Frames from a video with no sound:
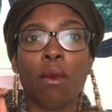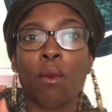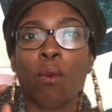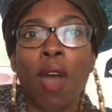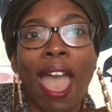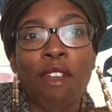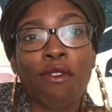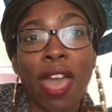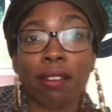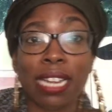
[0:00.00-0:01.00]
what I
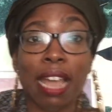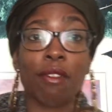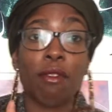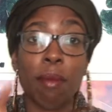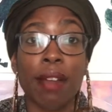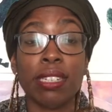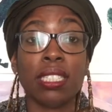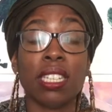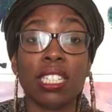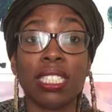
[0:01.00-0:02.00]
found out from my
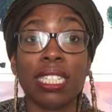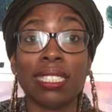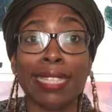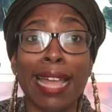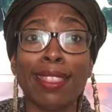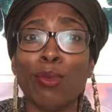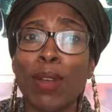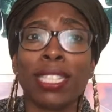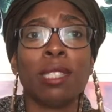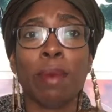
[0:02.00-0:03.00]
research is that the
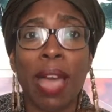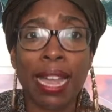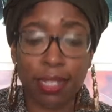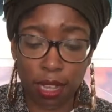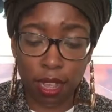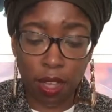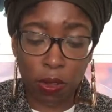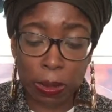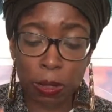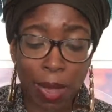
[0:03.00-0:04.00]
red spider,
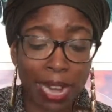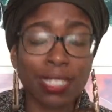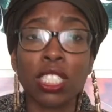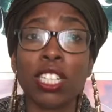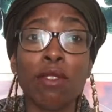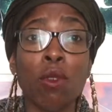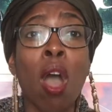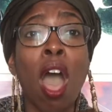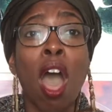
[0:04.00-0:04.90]
or spiders in general,